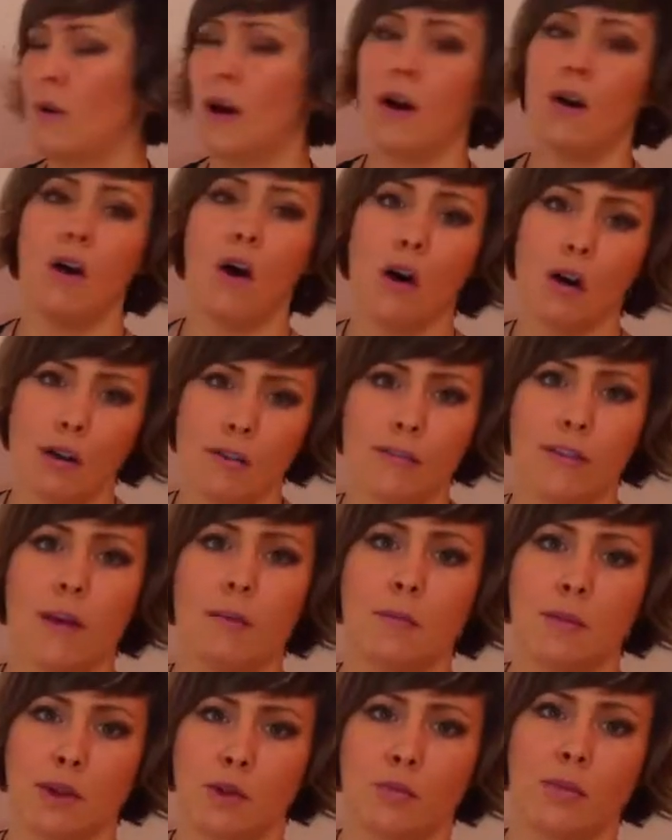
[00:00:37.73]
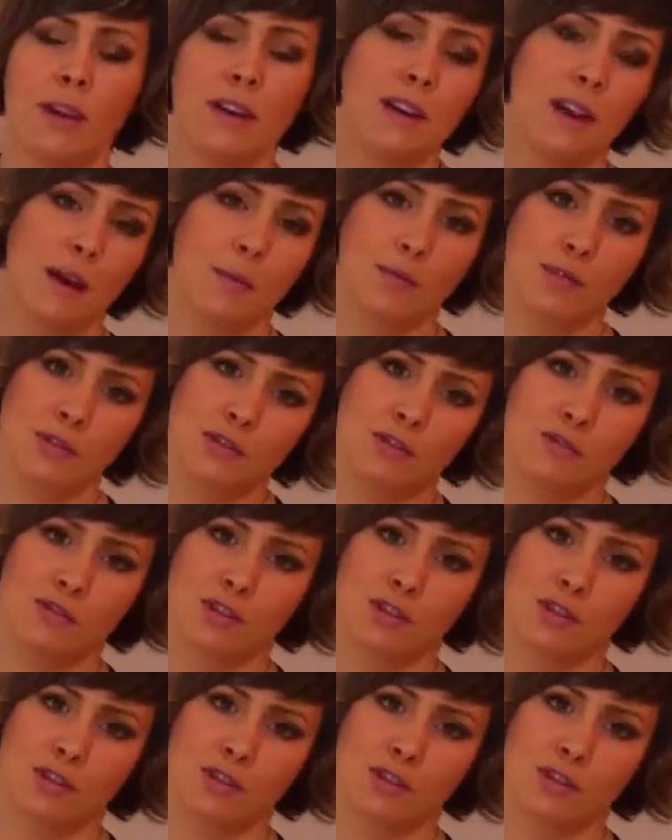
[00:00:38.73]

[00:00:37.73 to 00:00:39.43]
well, all of them, your pee diapers